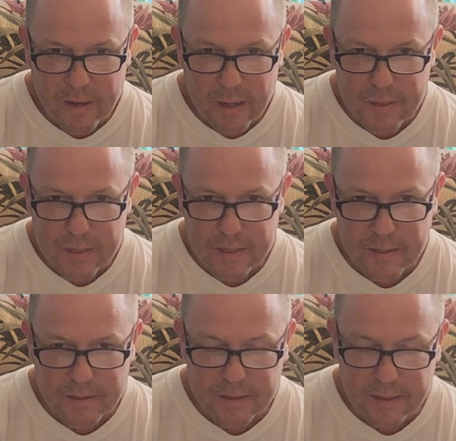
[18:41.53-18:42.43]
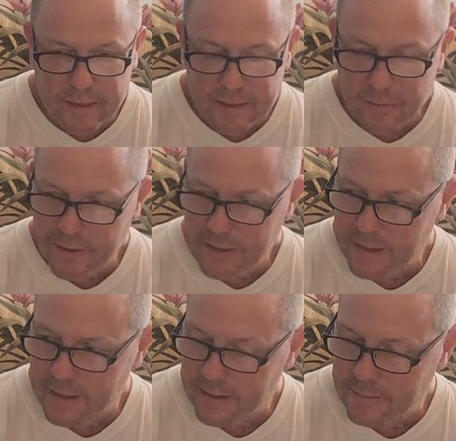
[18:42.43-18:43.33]
baby seals, and that's why.
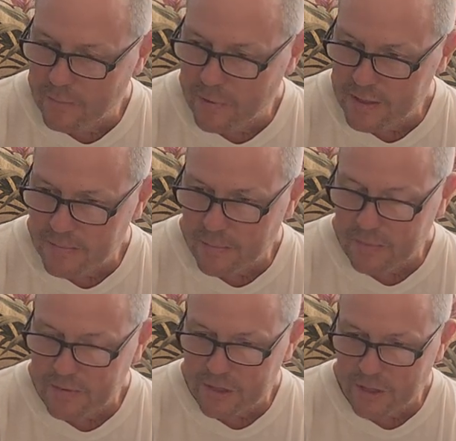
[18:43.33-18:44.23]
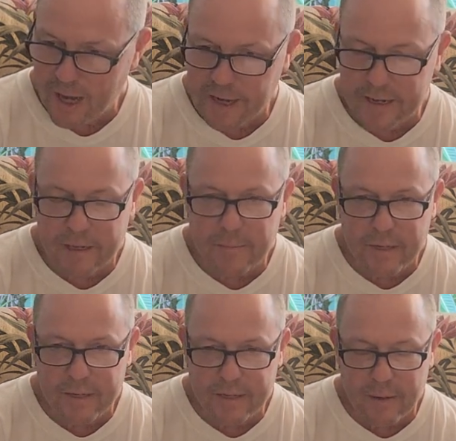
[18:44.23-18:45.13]
And what's shocking to
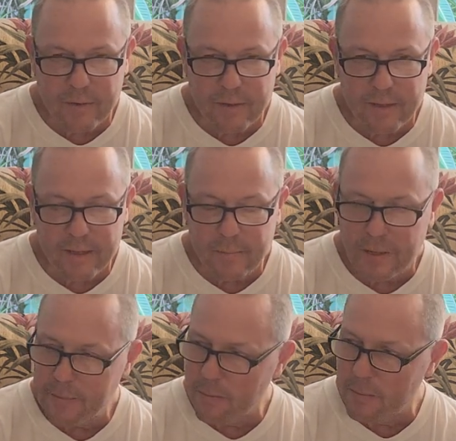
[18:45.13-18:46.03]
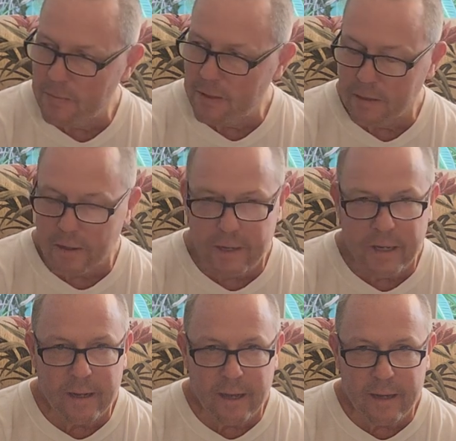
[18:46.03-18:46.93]
me is I would think that people would be
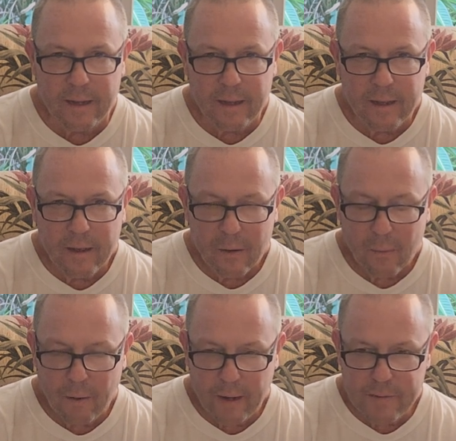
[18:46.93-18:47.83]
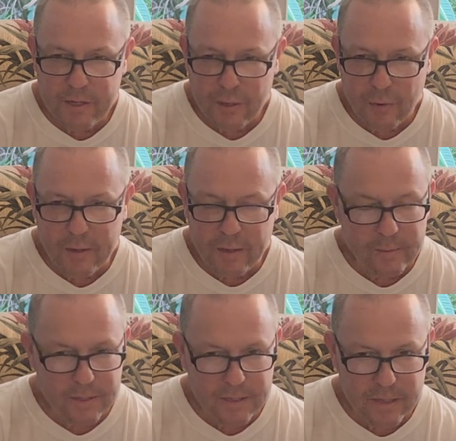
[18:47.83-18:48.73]
looking at what I'm showing
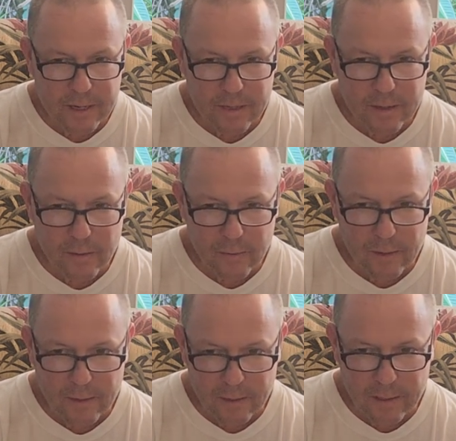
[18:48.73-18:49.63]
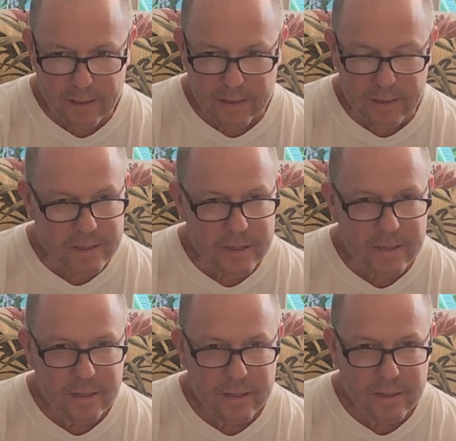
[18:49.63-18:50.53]
them and saying, you know what, look at
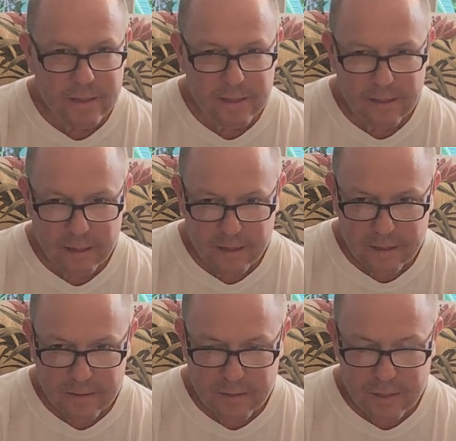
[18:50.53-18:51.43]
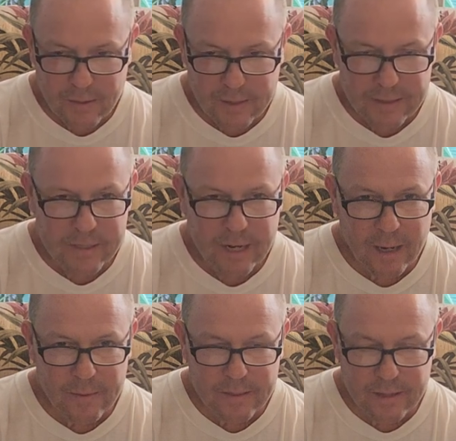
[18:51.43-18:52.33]
this. Do you want this
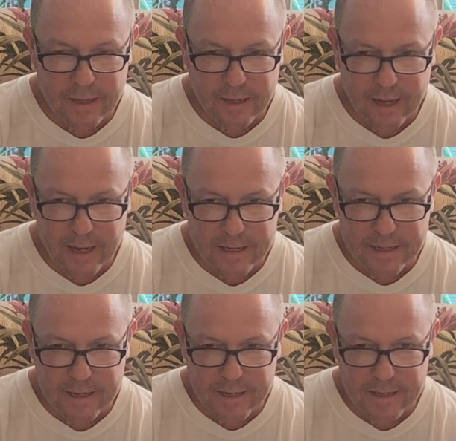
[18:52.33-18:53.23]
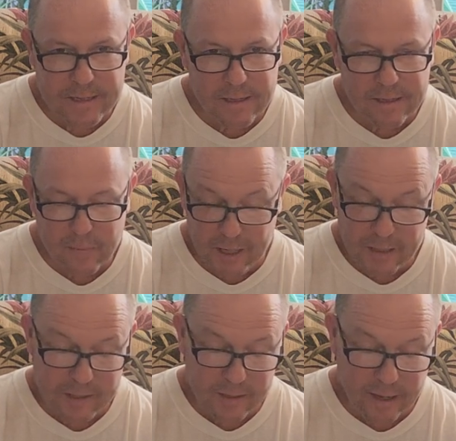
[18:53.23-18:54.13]
coming to the United States,
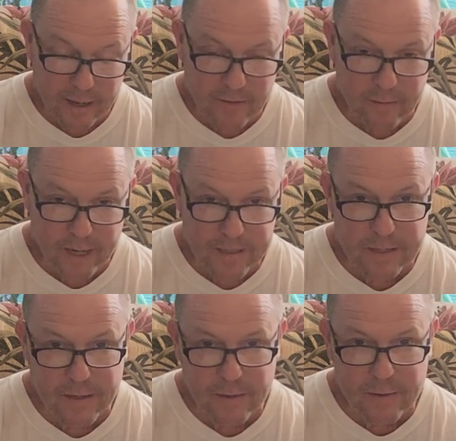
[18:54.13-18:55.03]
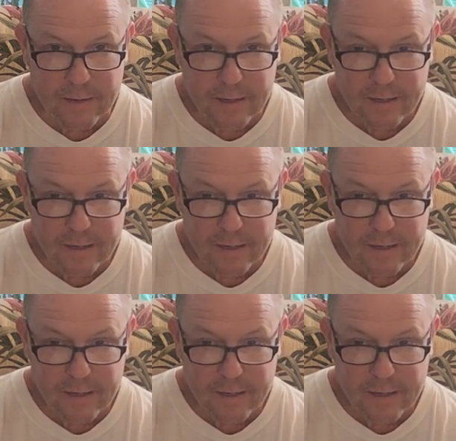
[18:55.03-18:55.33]
especially out of Mexico?